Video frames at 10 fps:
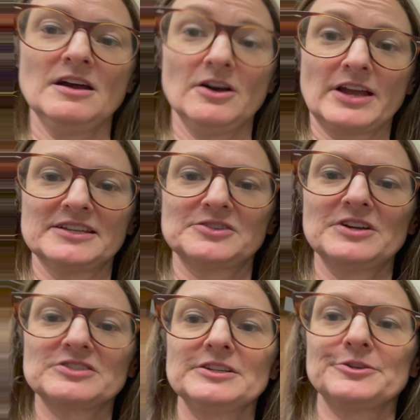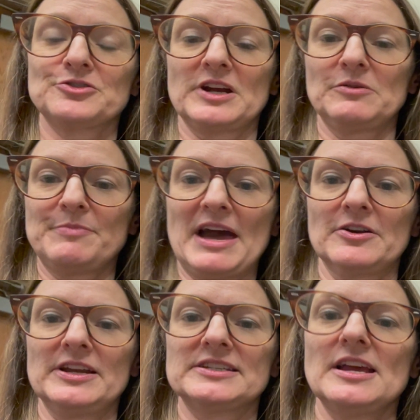Okay, so here's a little trick with
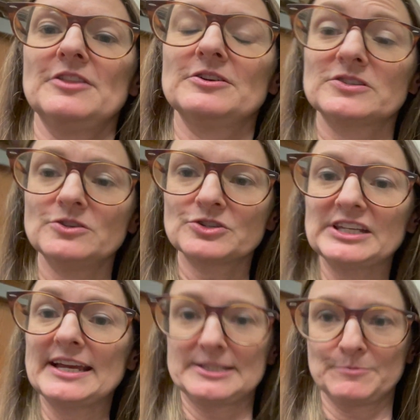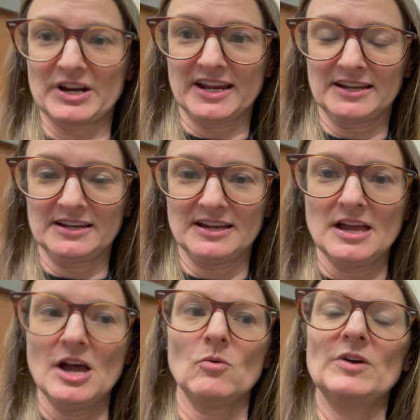batteries. There's usually a spring.
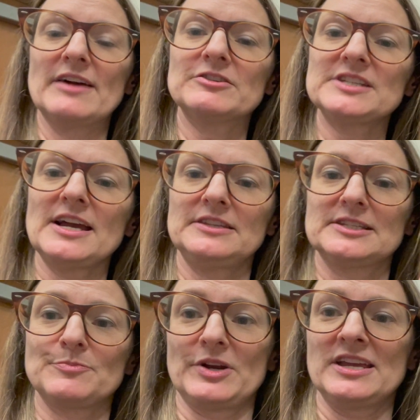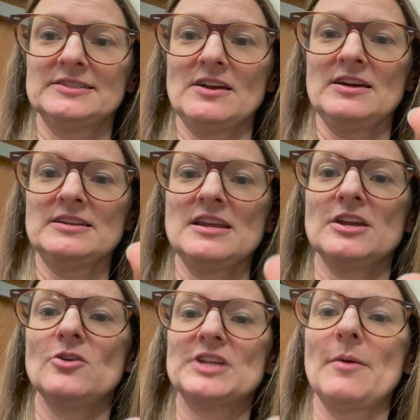Whatever side the spring is on goes up